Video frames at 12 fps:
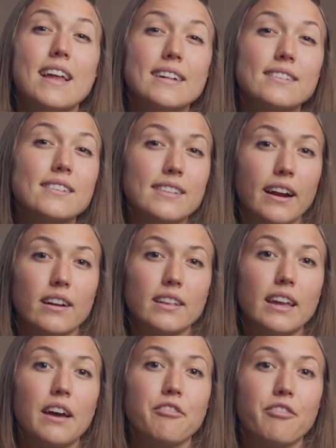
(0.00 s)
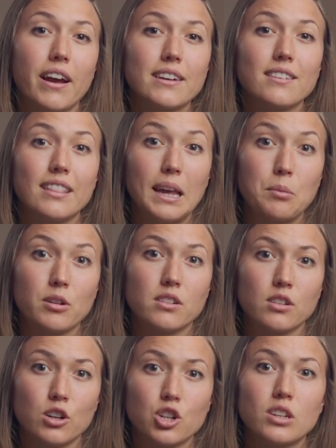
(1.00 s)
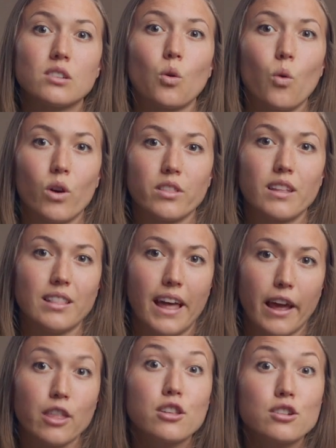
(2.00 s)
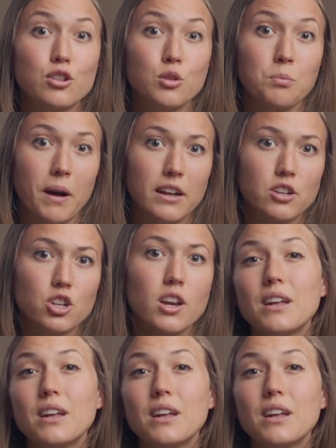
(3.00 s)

necessarily affect labor surges or the length too much.